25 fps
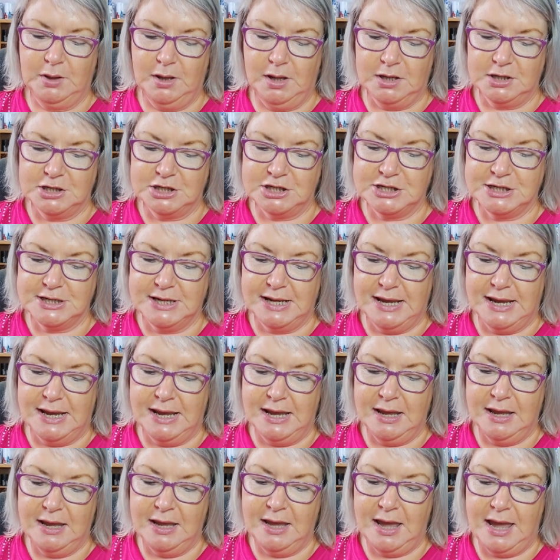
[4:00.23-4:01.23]
last
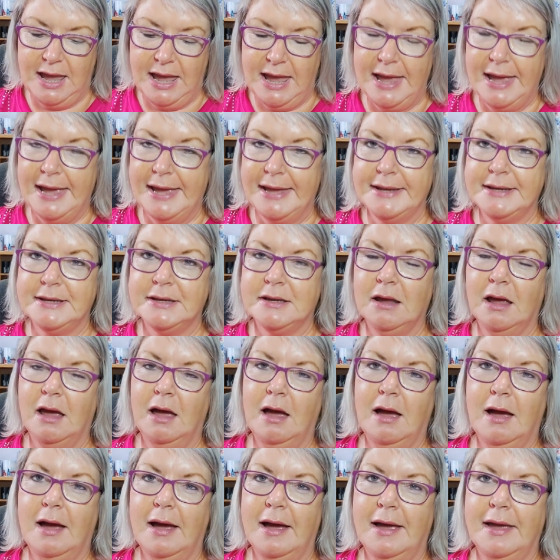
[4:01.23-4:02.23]
year and
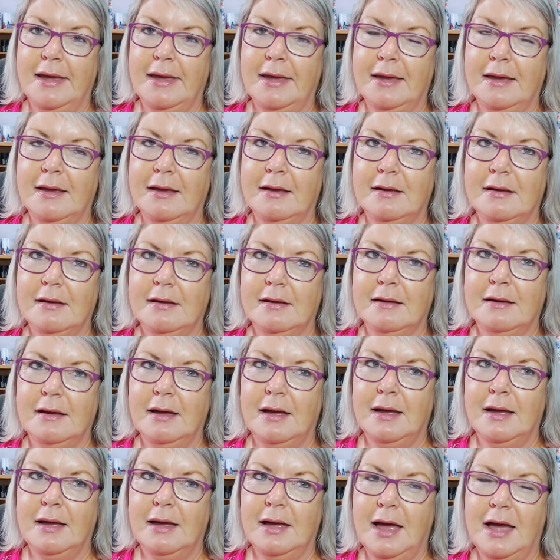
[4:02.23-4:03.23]
I
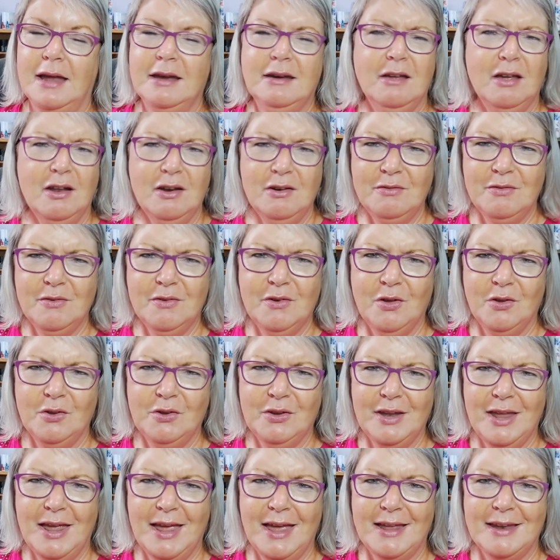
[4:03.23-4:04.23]
had kind of
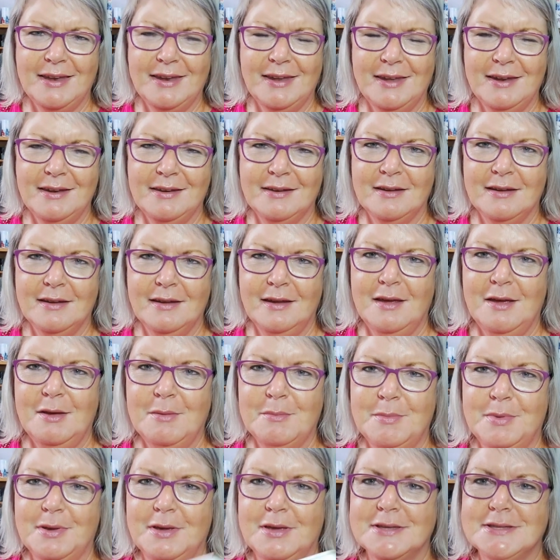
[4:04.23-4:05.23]
forgotten I had it,
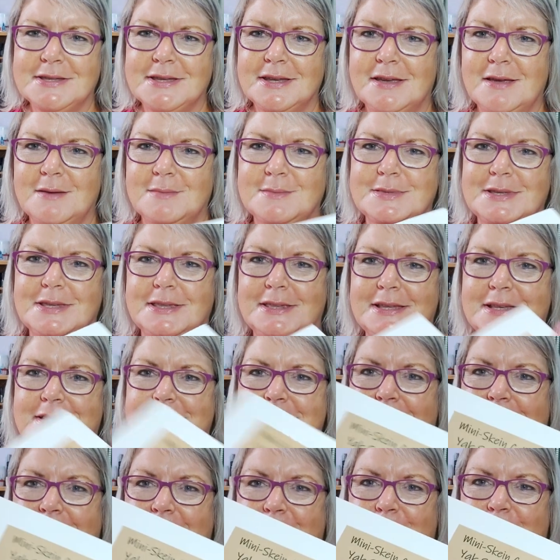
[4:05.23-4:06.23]
because it comes in
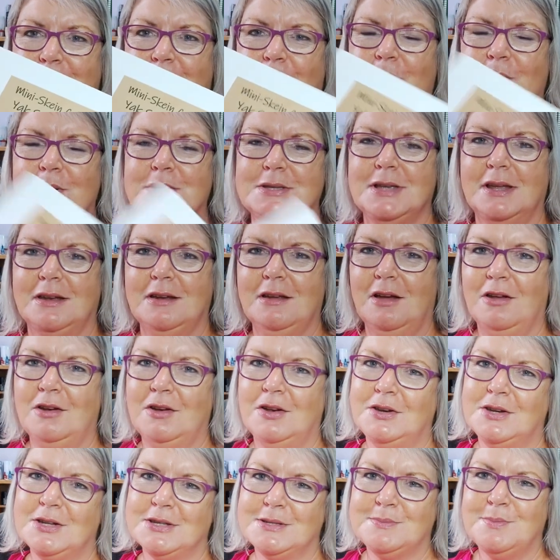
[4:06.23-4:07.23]
this little box. I kind
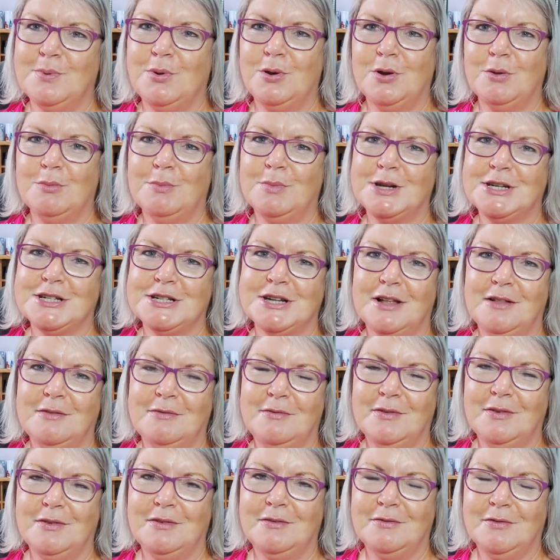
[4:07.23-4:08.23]
of just put it on my
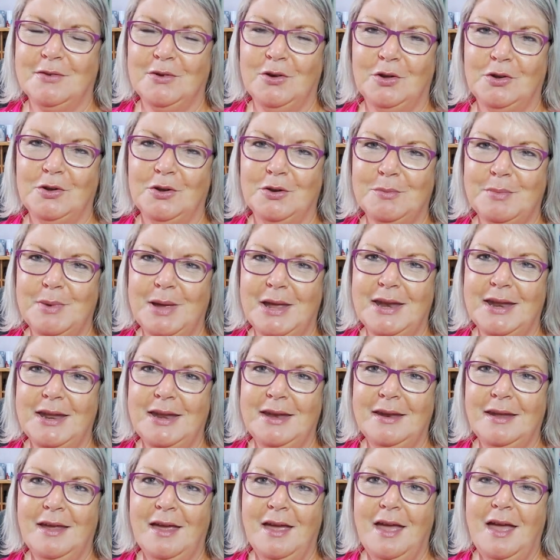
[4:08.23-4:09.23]
shelf and forgotten about
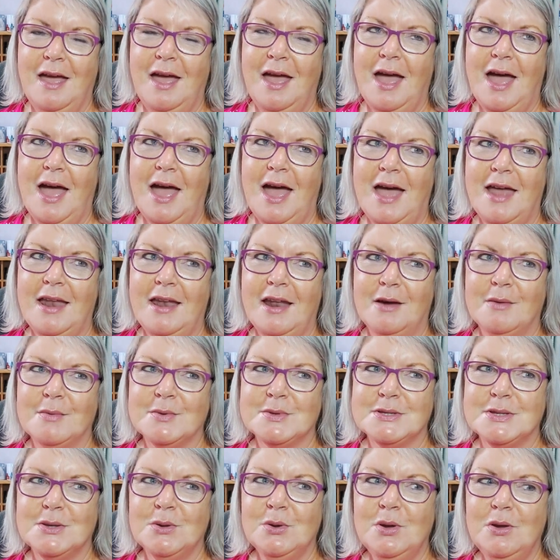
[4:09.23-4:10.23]
it. And I
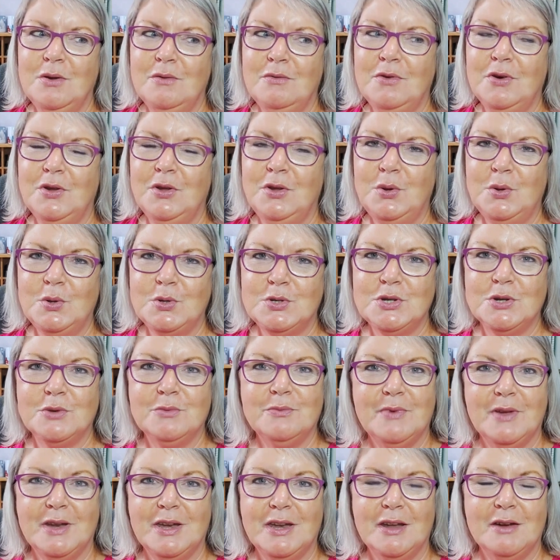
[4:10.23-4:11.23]
was looking for a
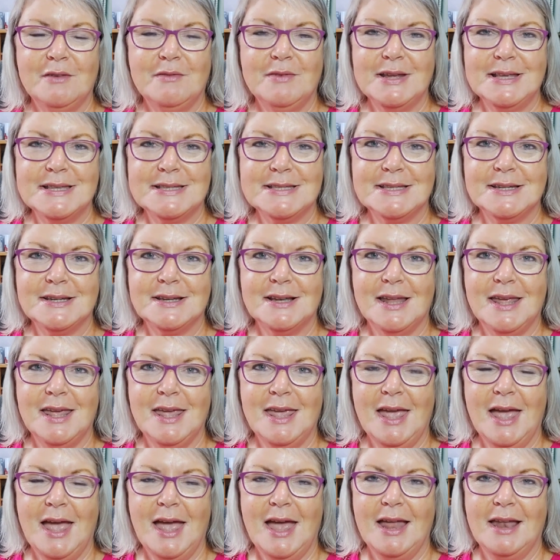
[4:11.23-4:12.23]
YouTube video
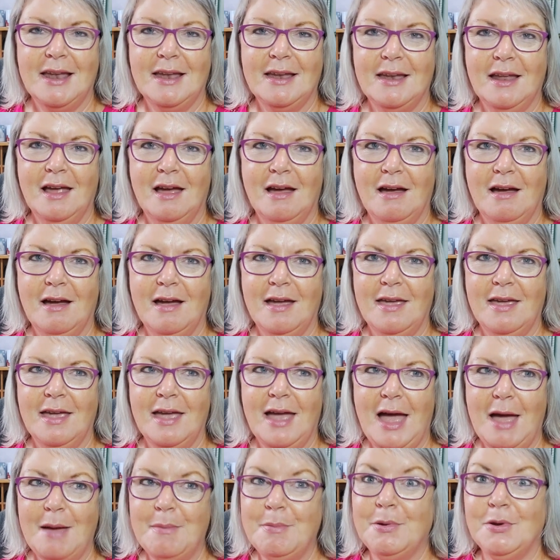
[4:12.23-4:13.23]
recently and I
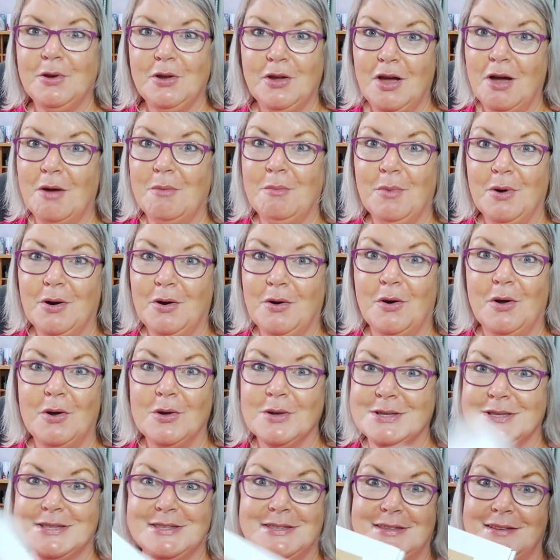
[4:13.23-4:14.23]
happened to come
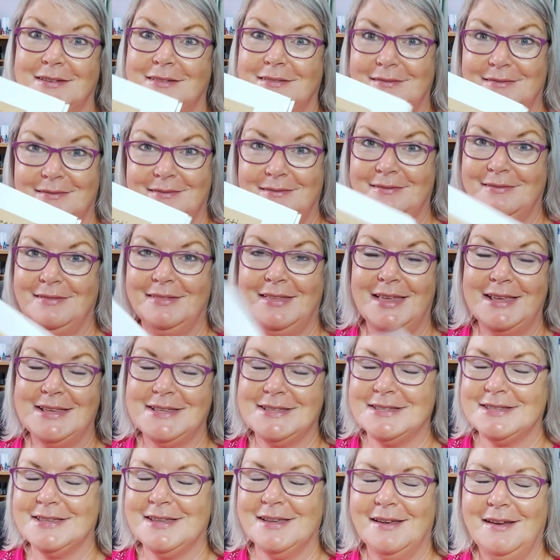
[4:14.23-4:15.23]
across
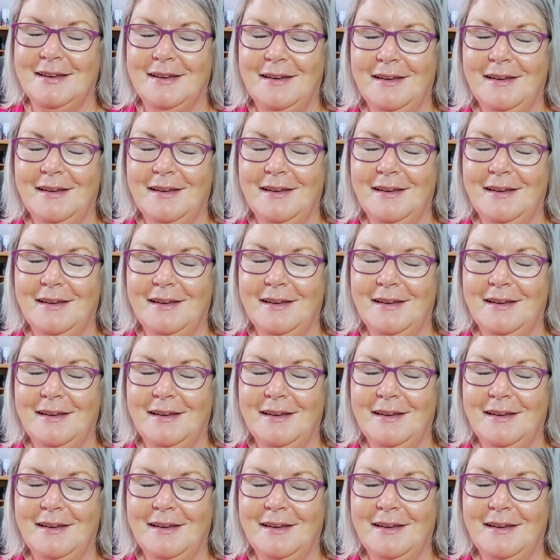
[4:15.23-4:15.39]
this.